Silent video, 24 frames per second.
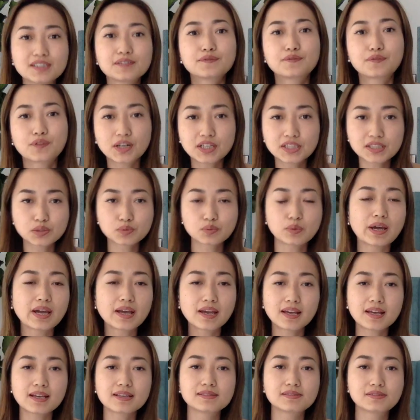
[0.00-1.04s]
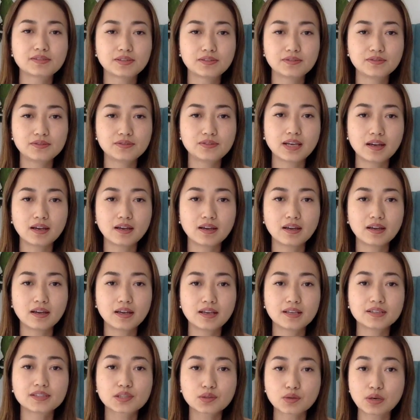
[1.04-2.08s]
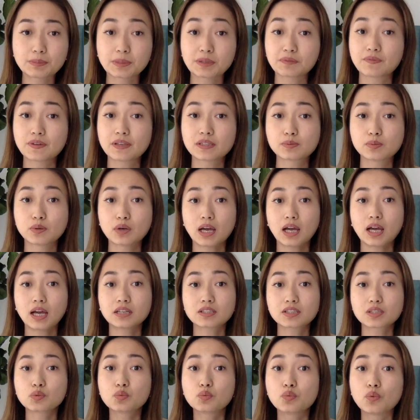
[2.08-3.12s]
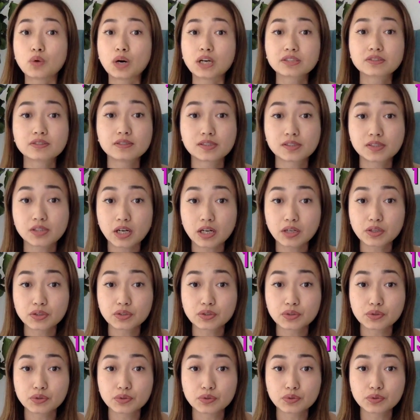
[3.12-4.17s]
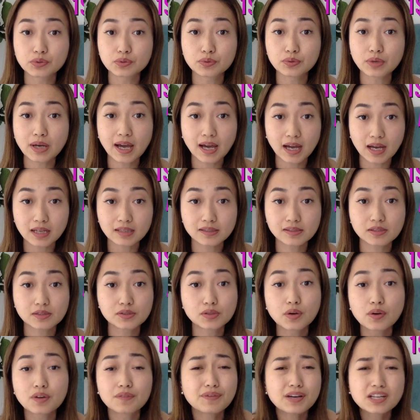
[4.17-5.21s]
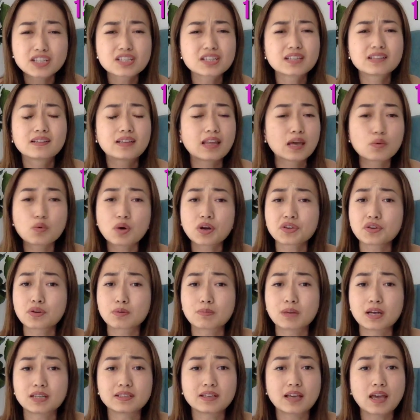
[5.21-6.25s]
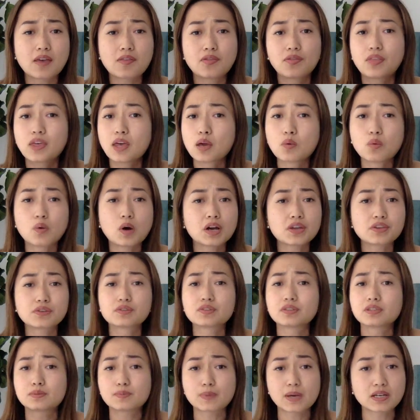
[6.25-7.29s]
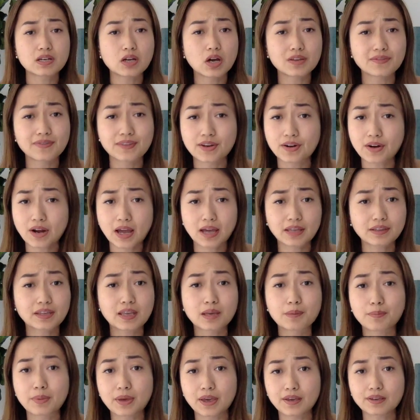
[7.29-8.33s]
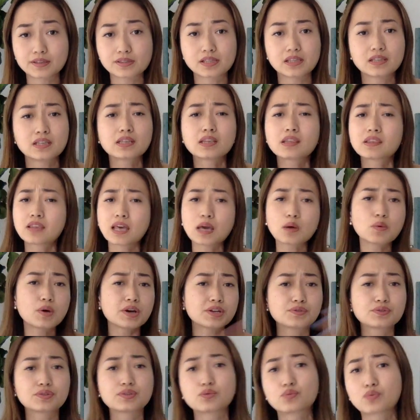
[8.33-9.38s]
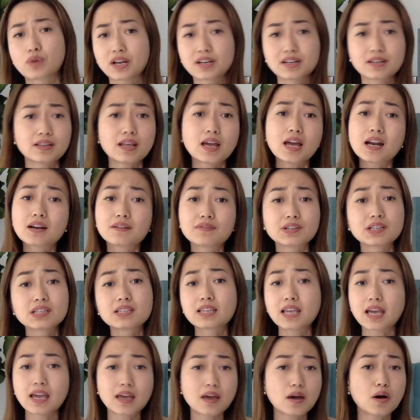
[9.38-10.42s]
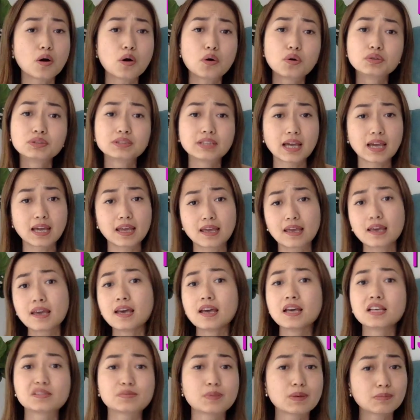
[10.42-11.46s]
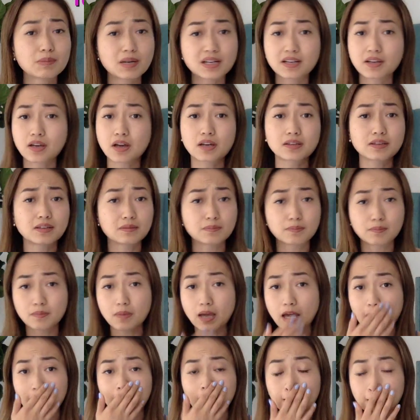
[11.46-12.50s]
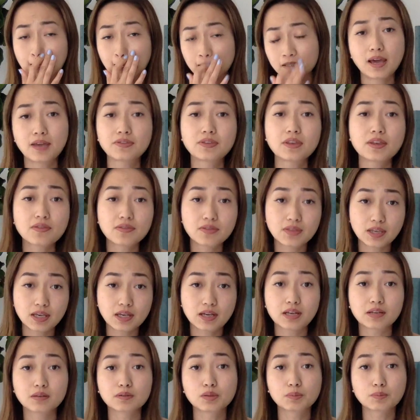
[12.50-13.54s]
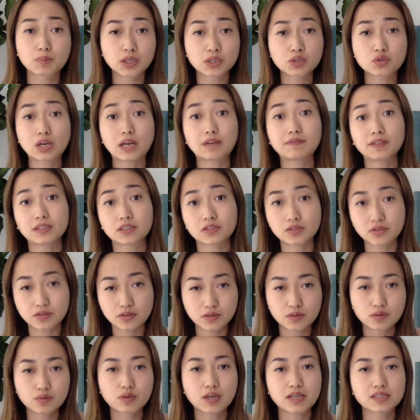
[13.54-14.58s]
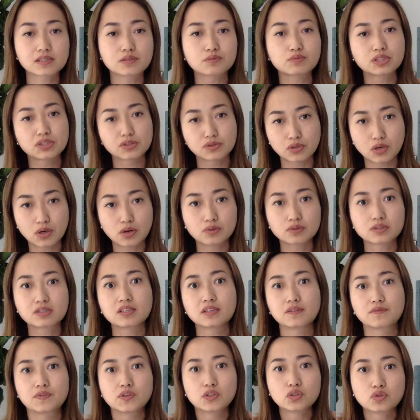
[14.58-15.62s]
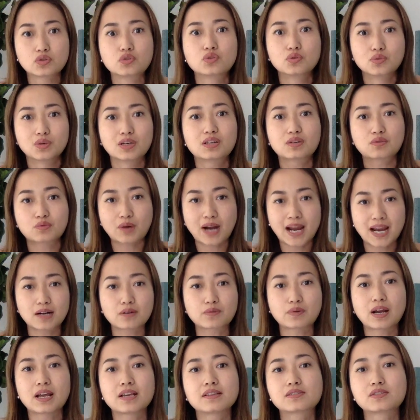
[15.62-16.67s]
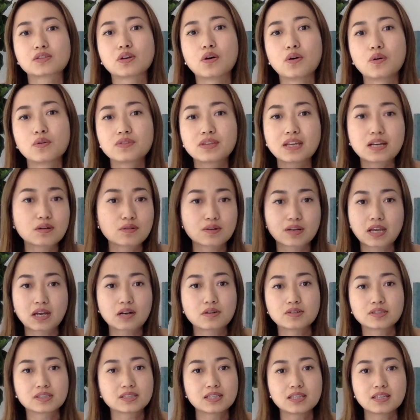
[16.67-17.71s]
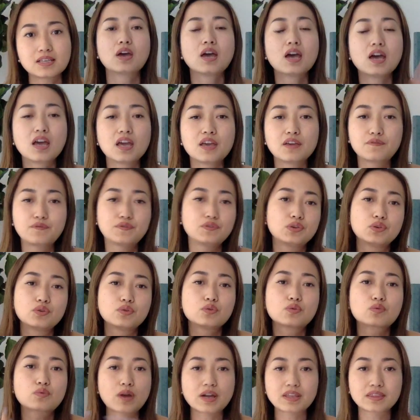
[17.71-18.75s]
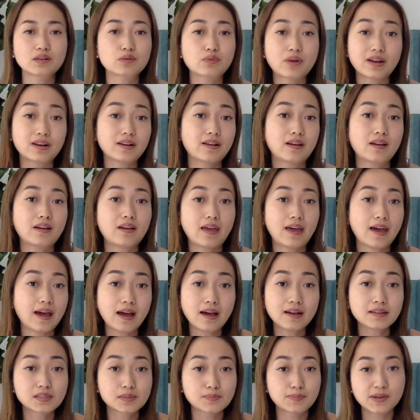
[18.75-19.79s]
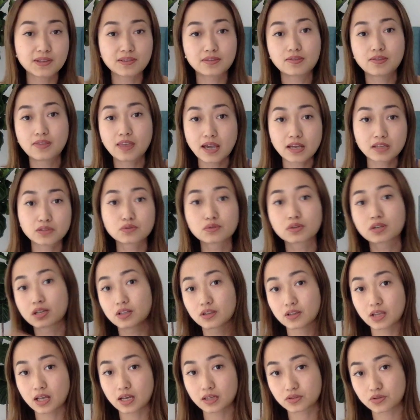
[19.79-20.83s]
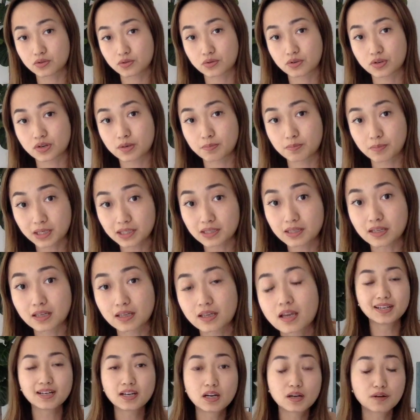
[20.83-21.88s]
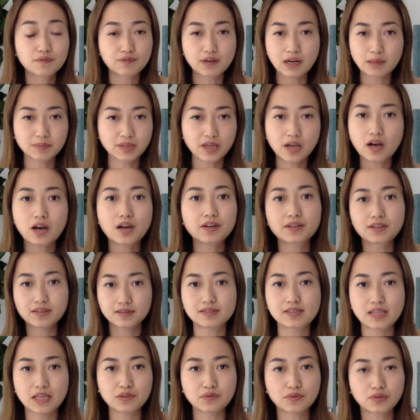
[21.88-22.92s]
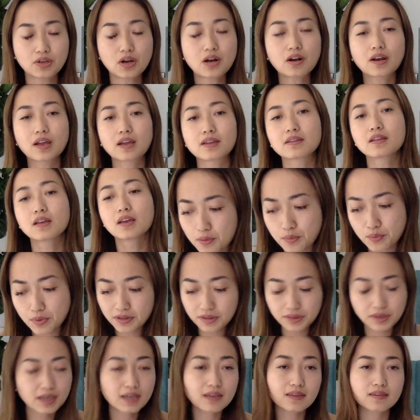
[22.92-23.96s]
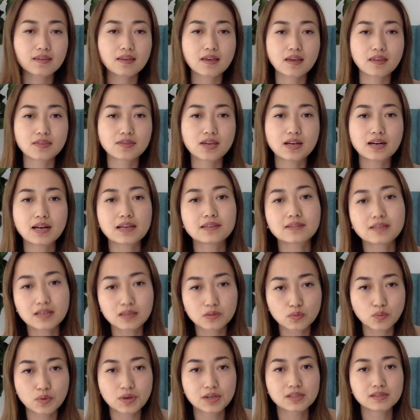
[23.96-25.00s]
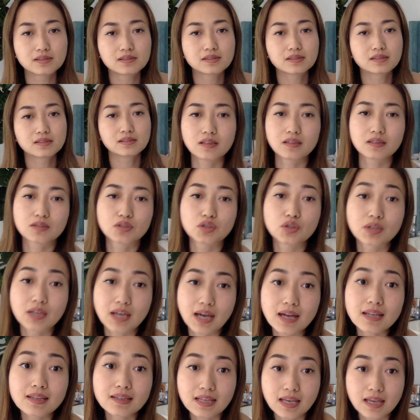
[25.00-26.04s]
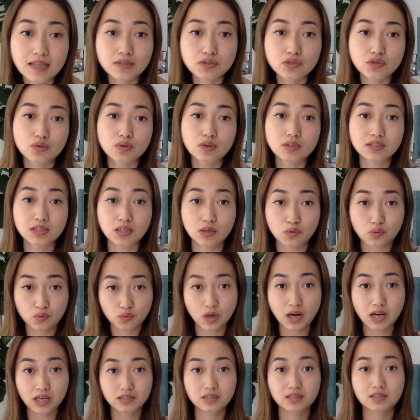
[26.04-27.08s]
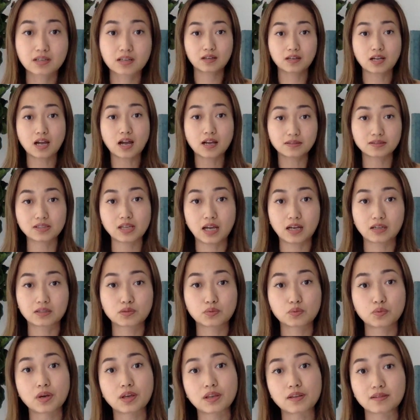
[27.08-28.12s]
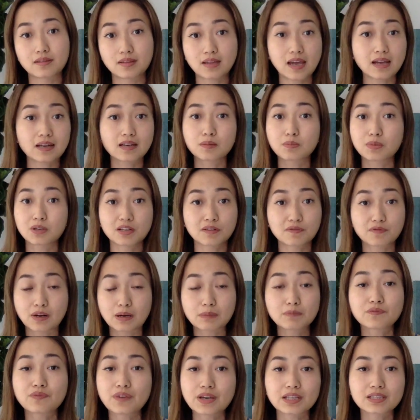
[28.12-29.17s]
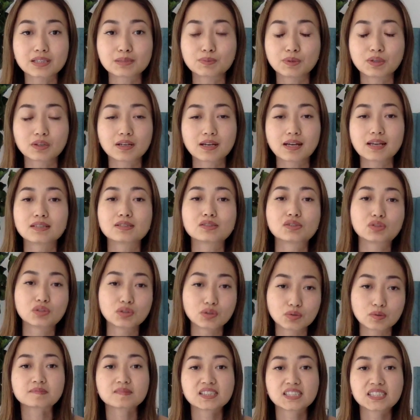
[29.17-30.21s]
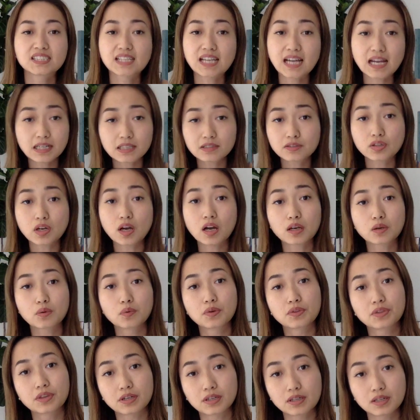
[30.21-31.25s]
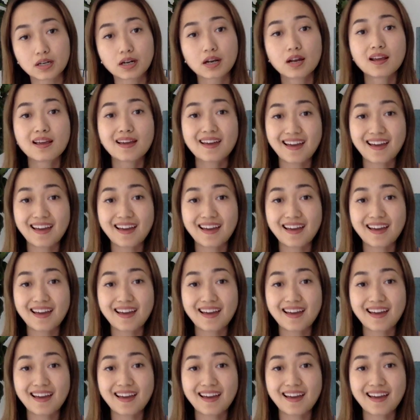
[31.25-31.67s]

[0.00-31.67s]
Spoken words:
First way is that Instagram and Facebook actually want to sell you ads. So eventually they want your money and they want you to spend on their ad campaigns, and they want you to run it every day, all day, spend money on them every day, and then they can bring traffic to you as a result if you do it right? So they don't guarantee if you run the right ads, but they do collect your money from the audience that you target. One thing that I did was to get into a direct contact with anybody from Facebook is to get in touch with their